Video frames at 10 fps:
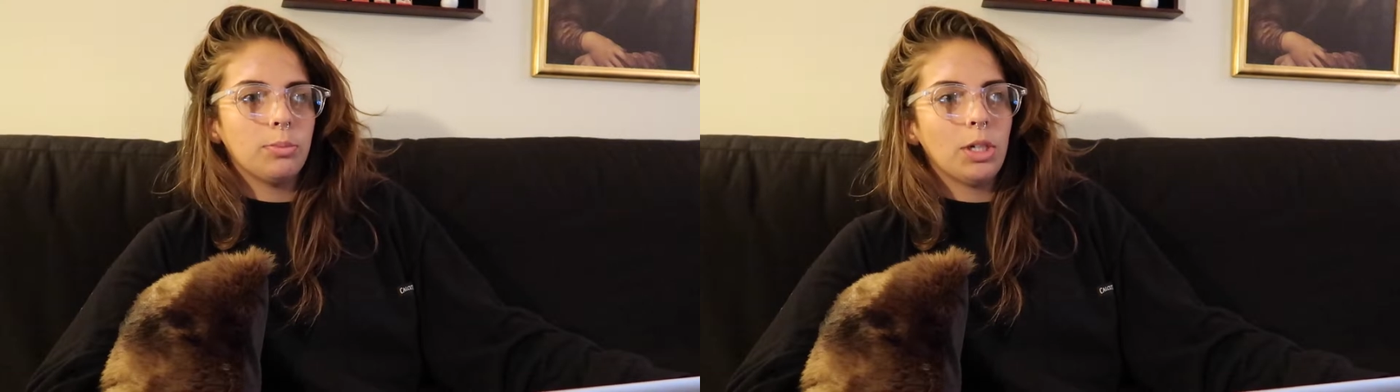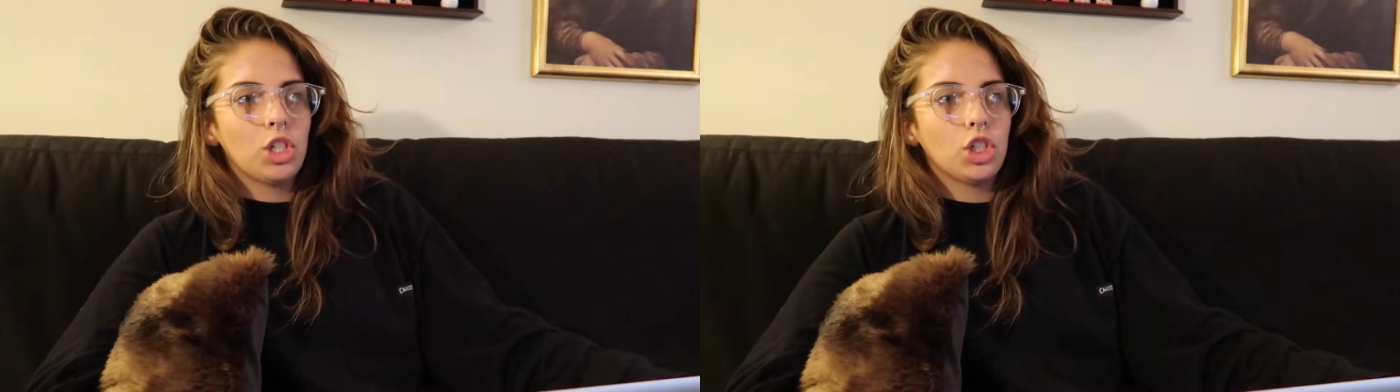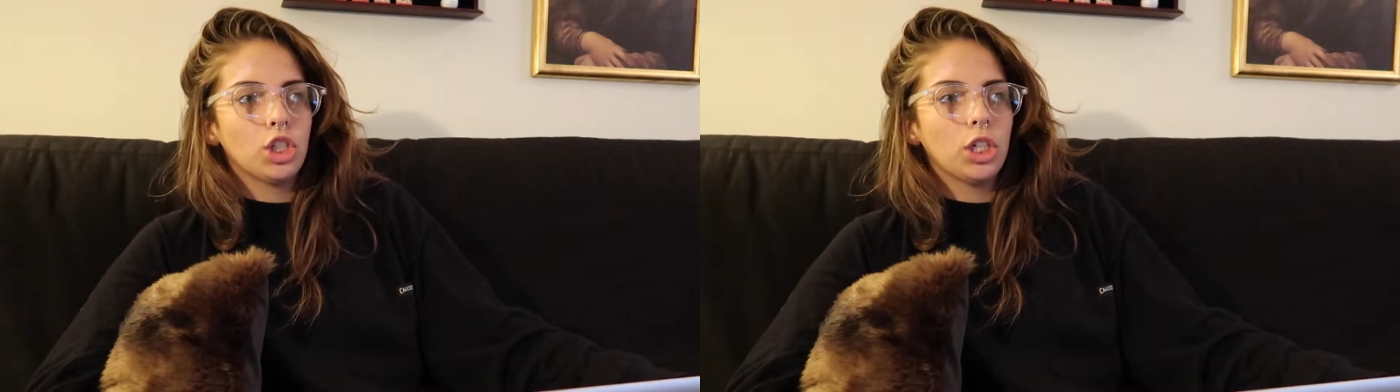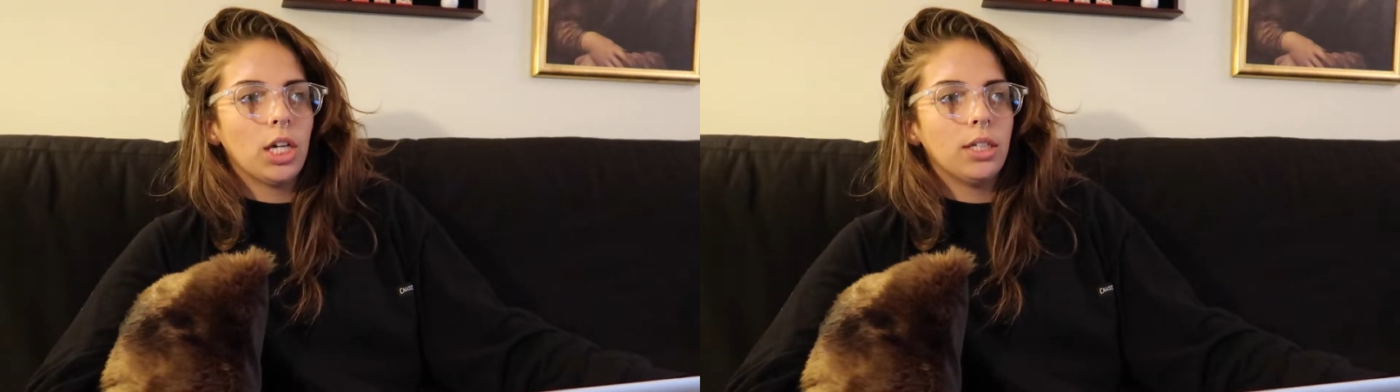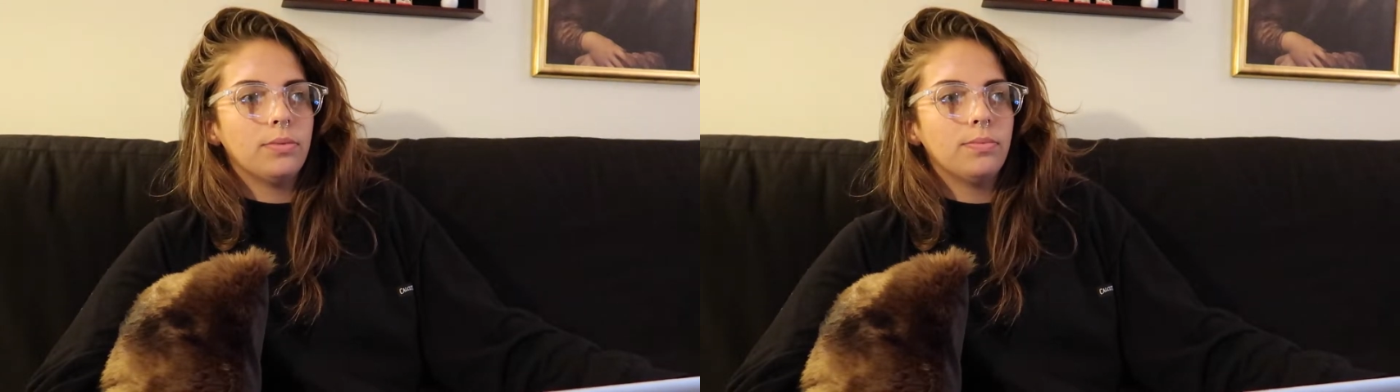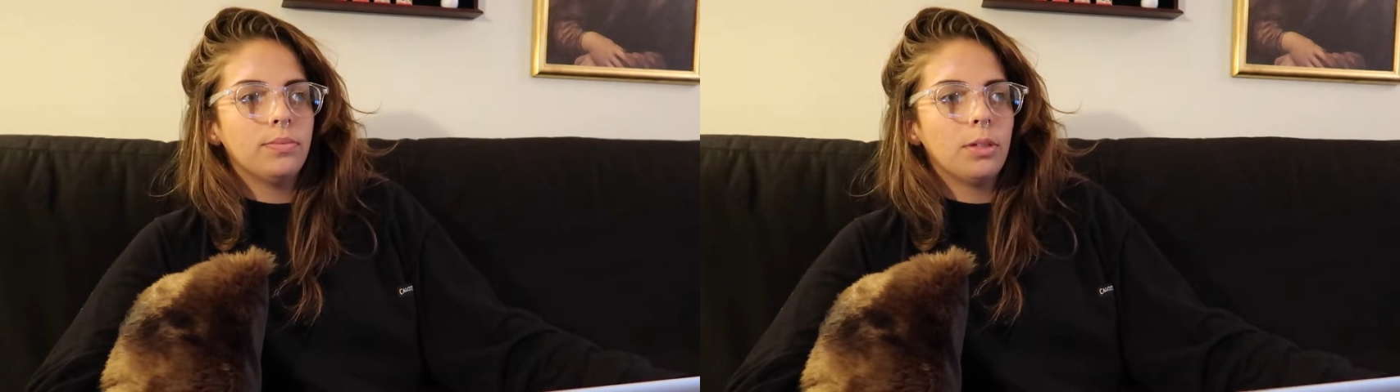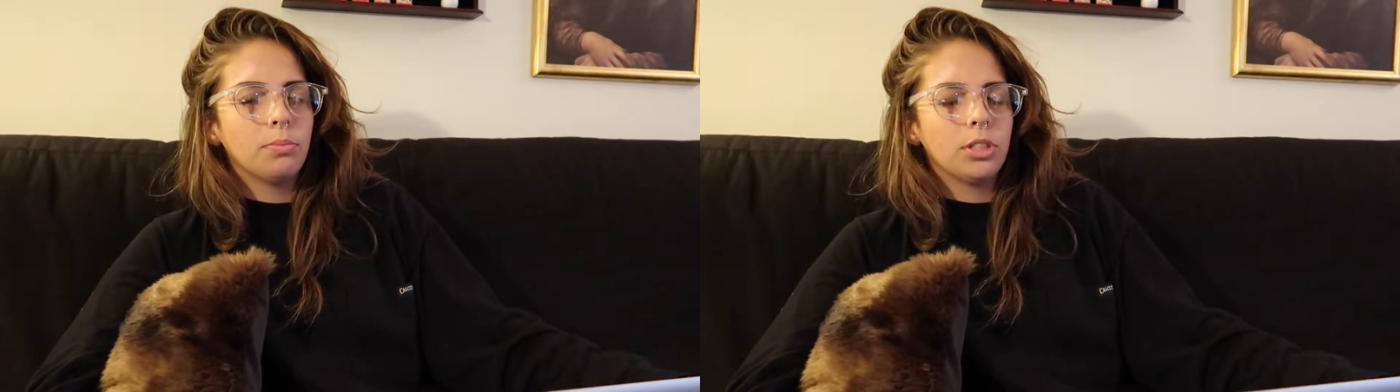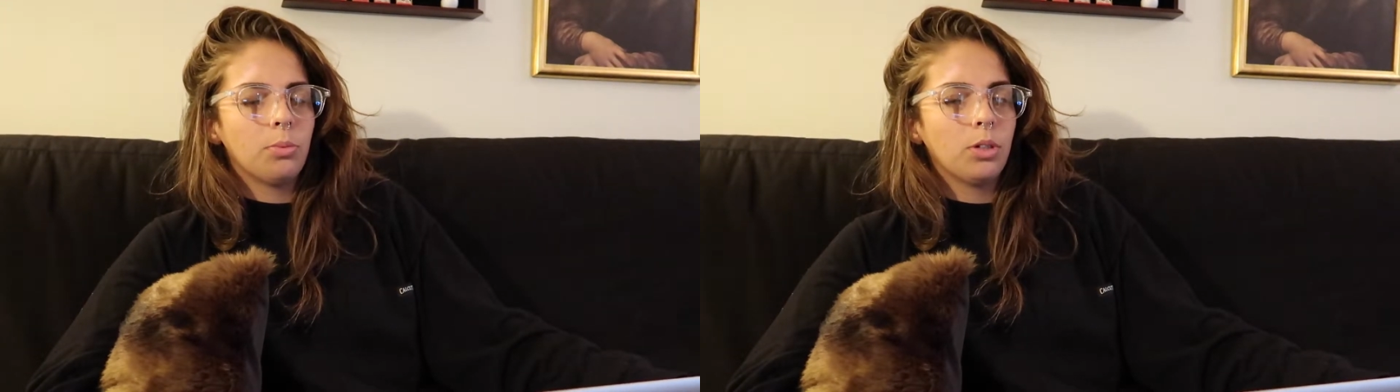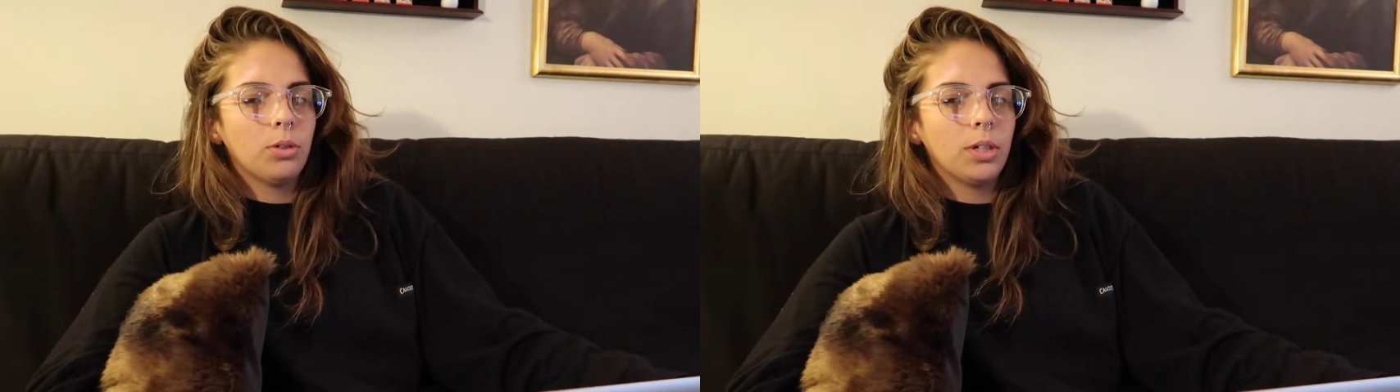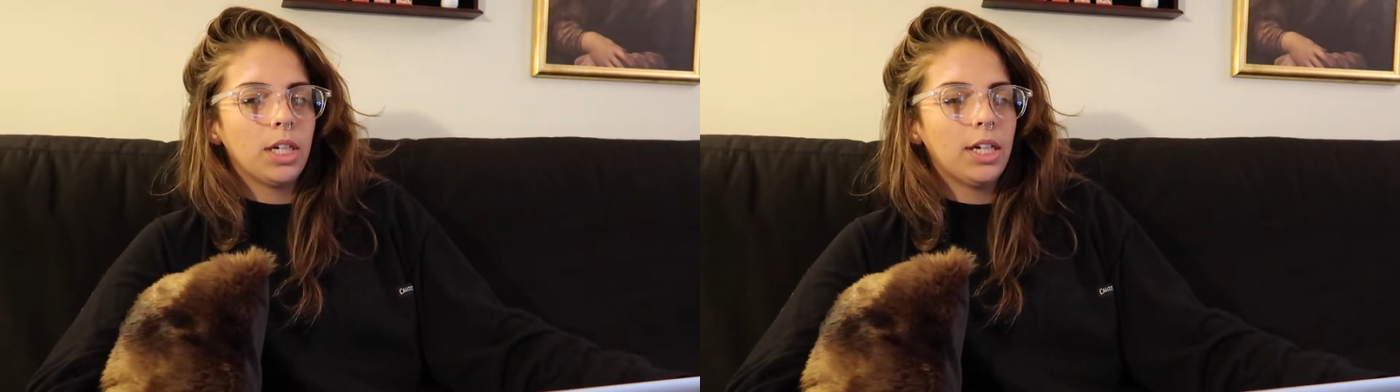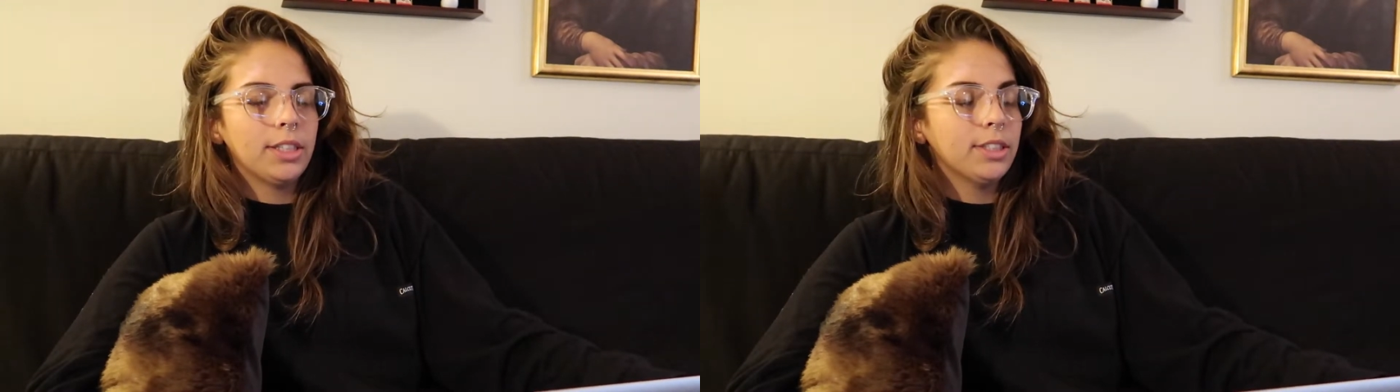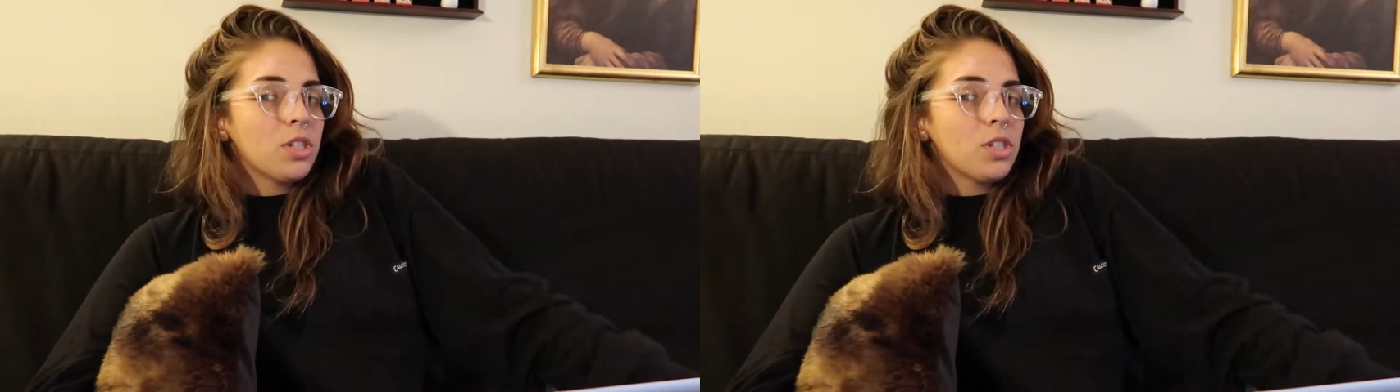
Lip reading: to make sure I am somewhat organized.